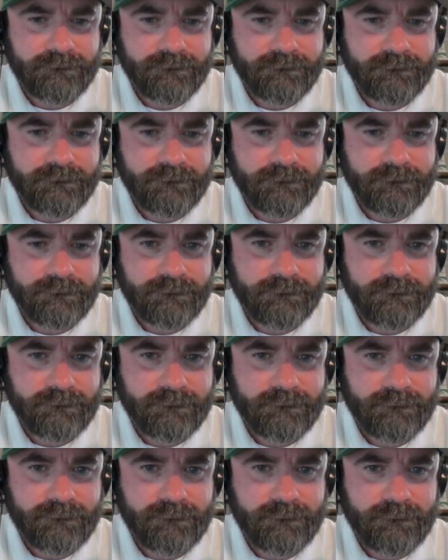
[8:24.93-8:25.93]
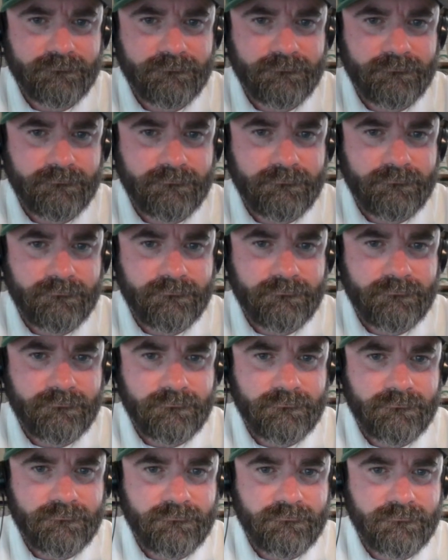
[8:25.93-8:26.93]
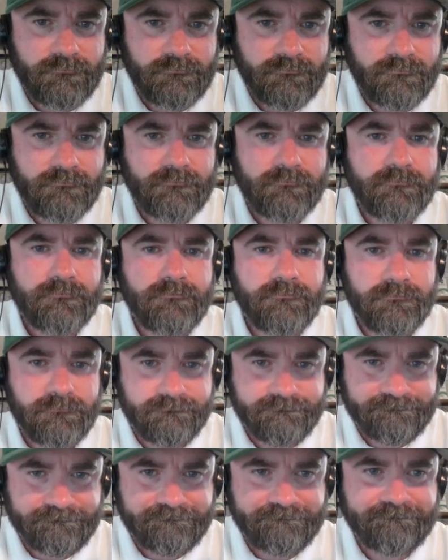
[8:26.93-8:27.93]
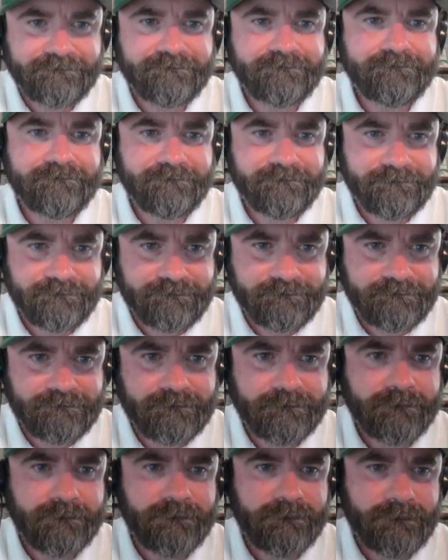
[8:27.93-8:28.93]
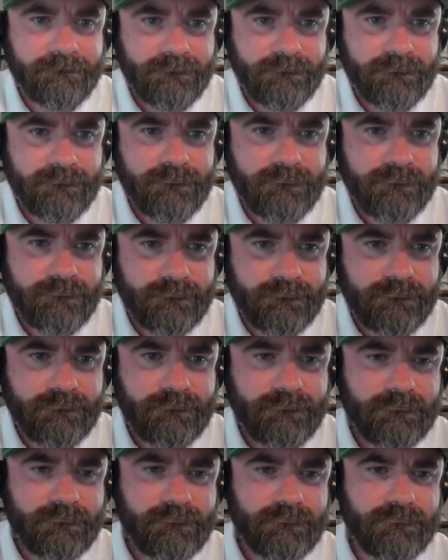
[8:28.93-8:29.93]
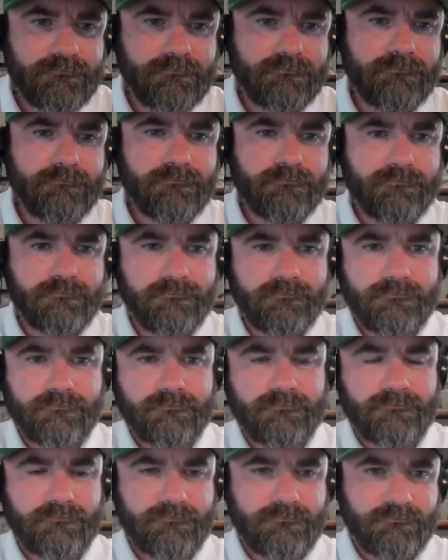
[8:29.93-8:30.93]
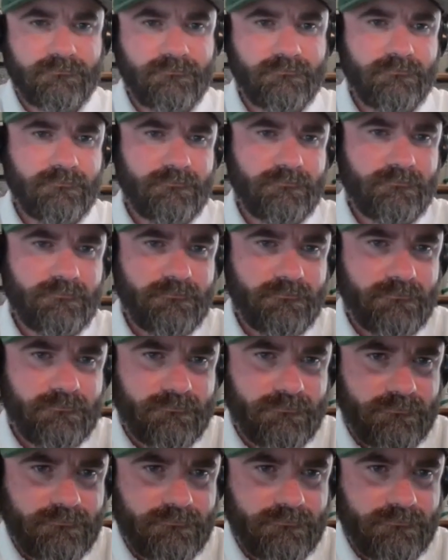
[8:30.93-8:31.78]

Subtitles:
No words are spoken by the person on screen.